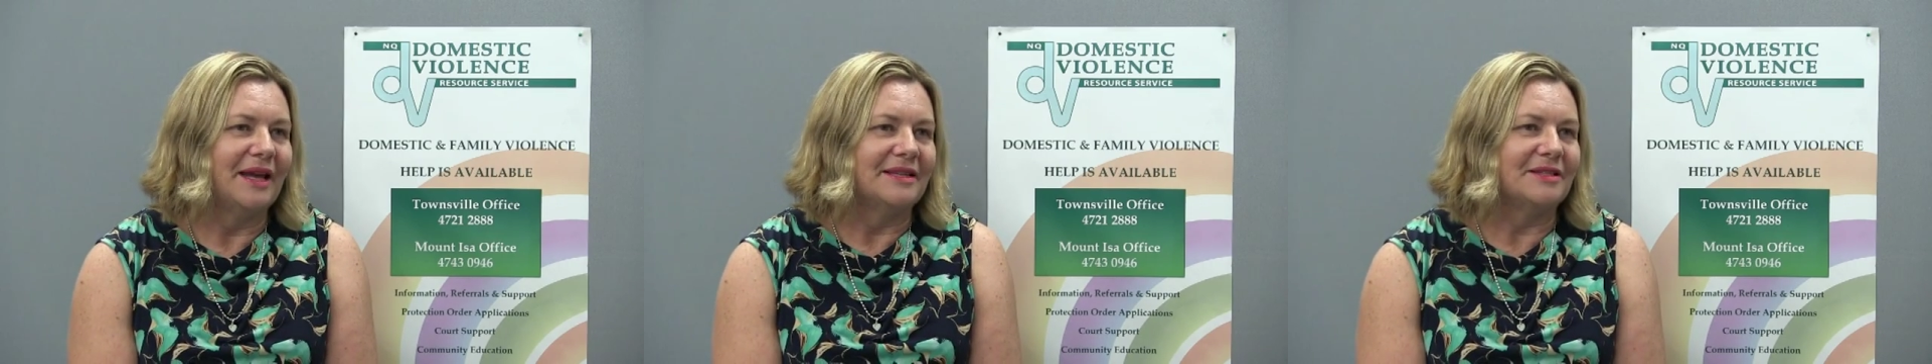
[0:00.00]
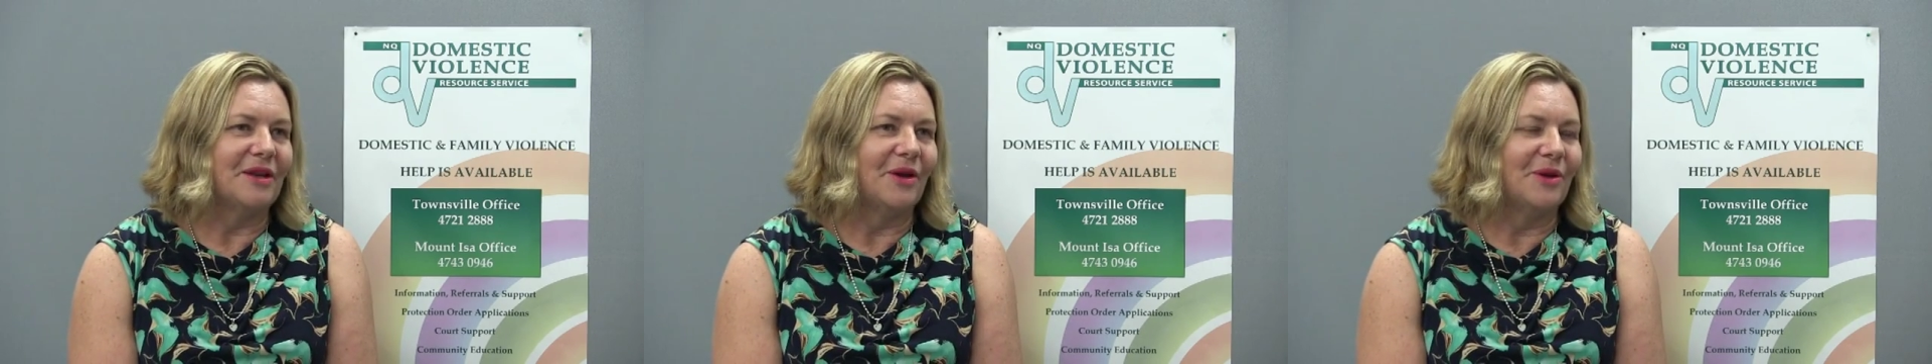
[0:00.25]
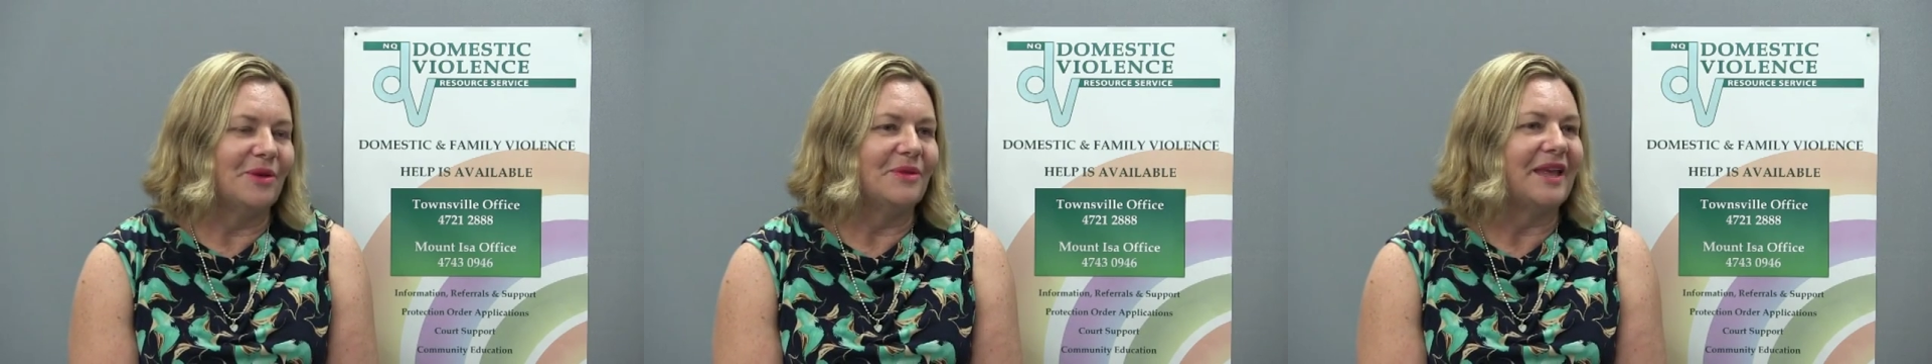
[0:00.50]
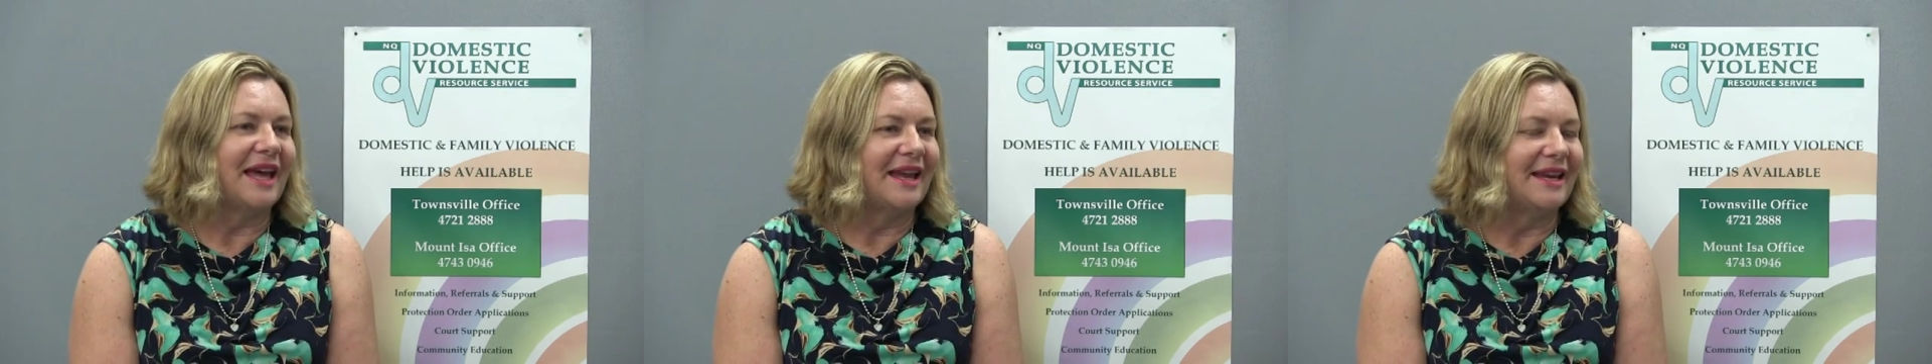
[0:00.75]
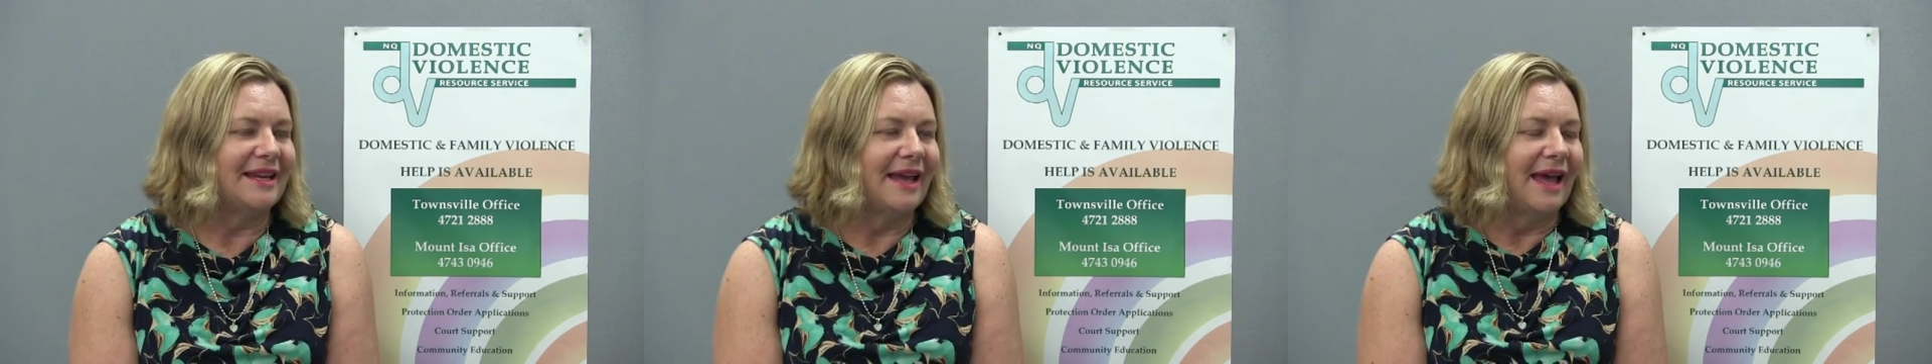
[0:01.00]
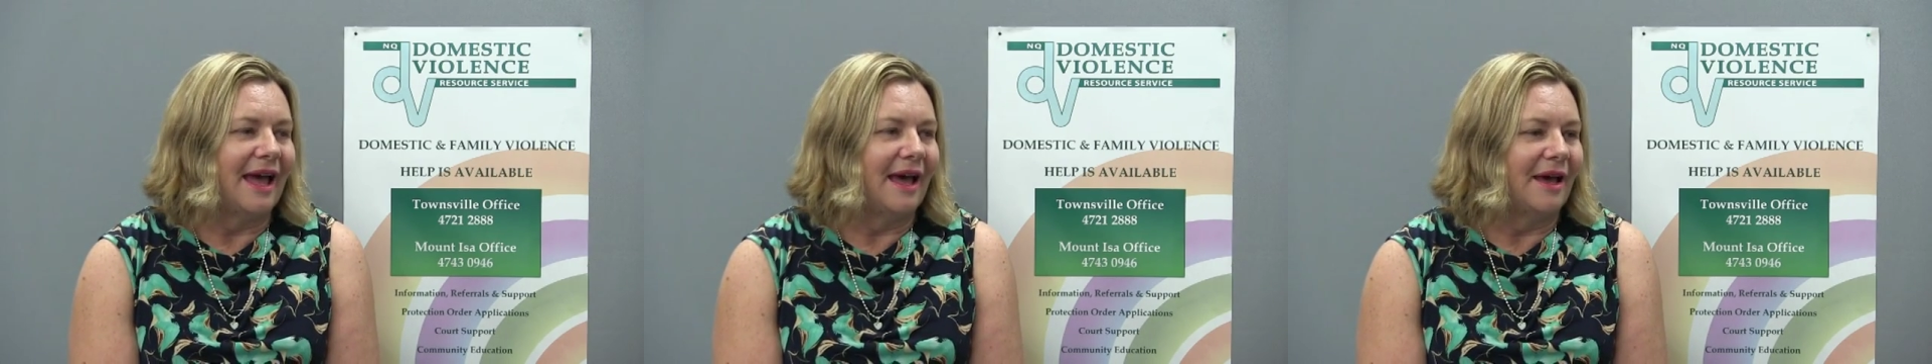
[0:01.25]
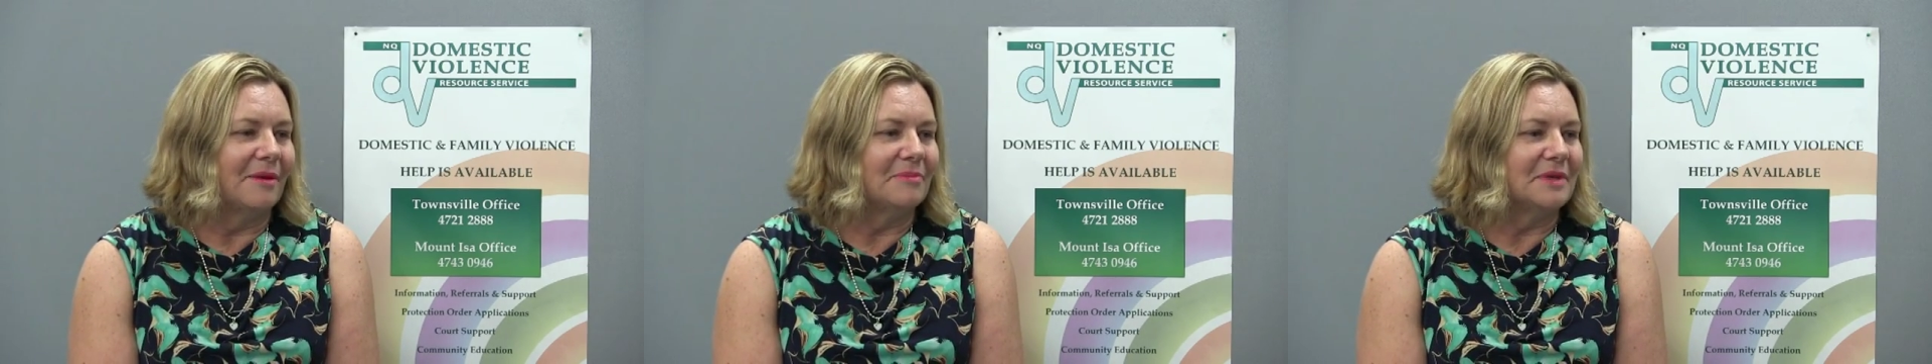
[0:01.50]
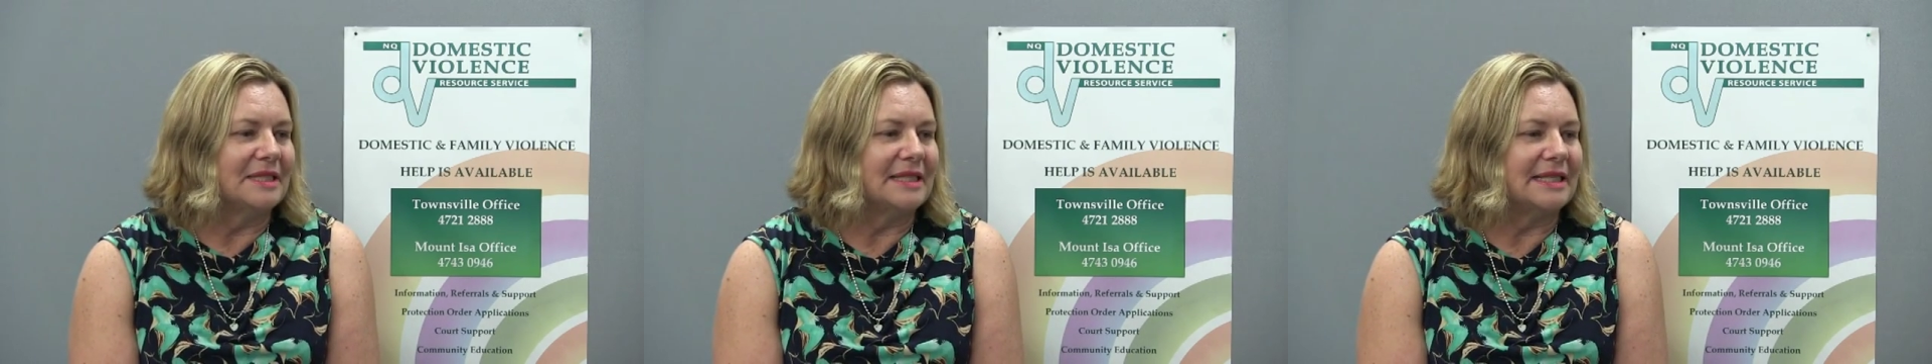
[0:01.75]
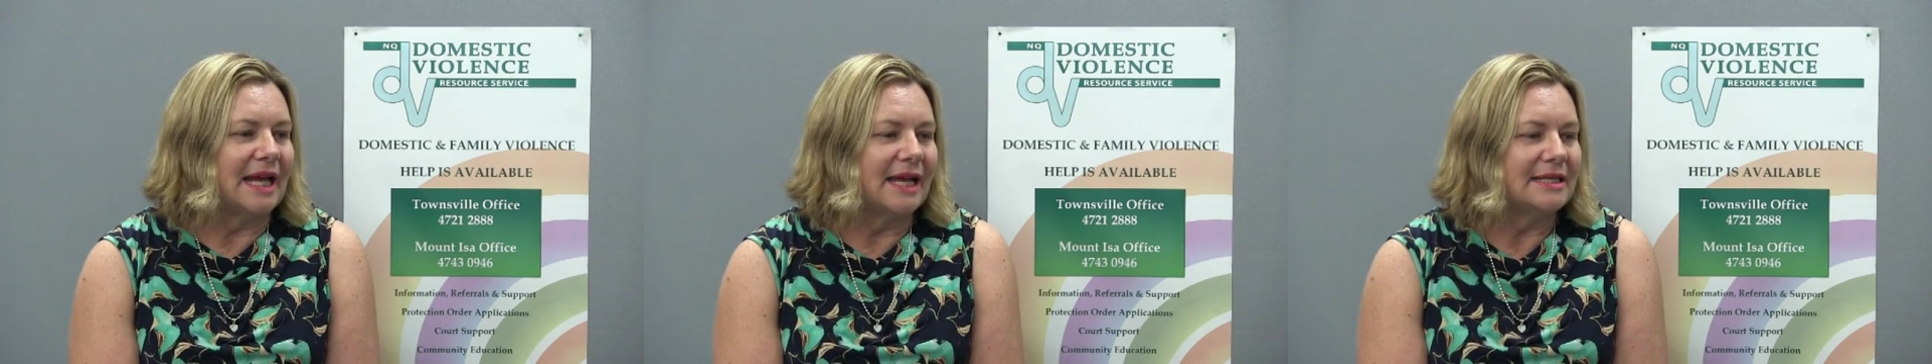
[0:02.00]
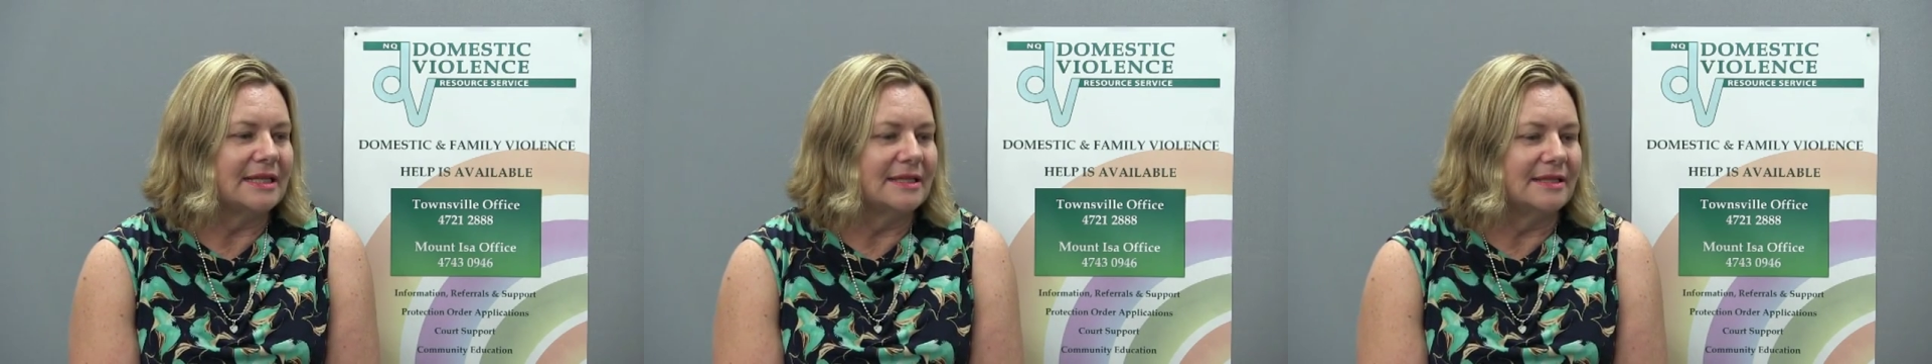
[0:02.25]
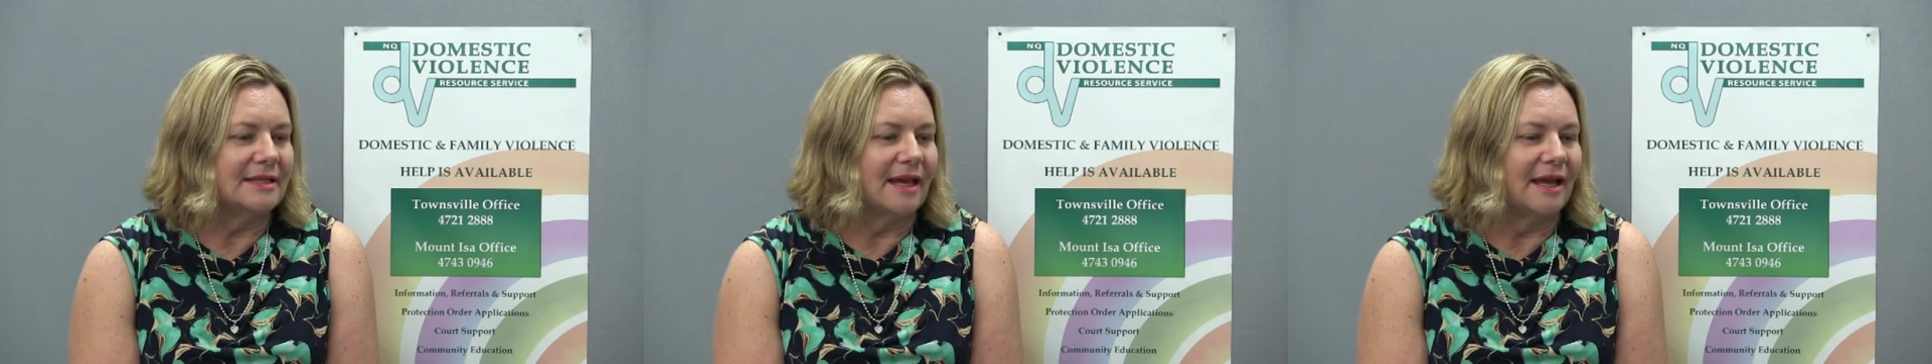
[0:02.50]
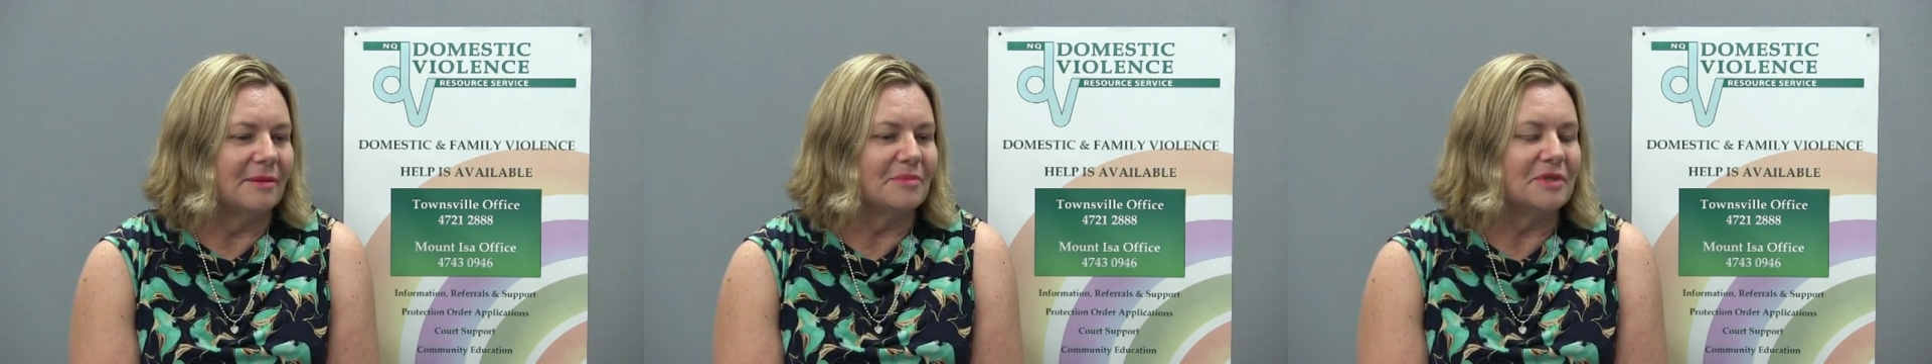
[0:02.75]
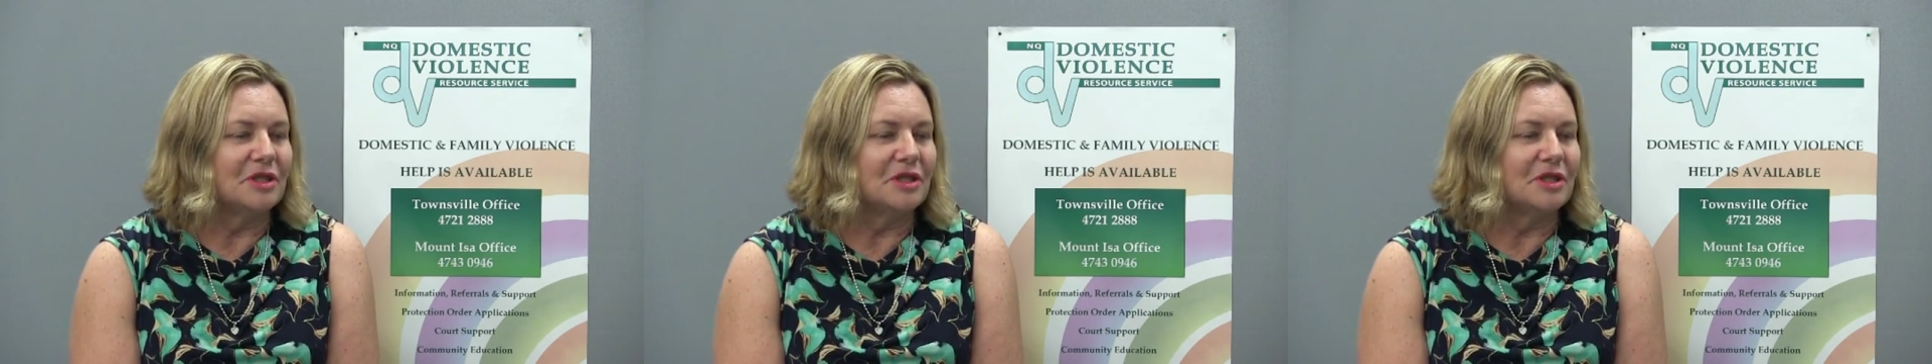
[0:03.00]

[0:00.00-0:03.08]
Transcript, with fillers: So they um, started um,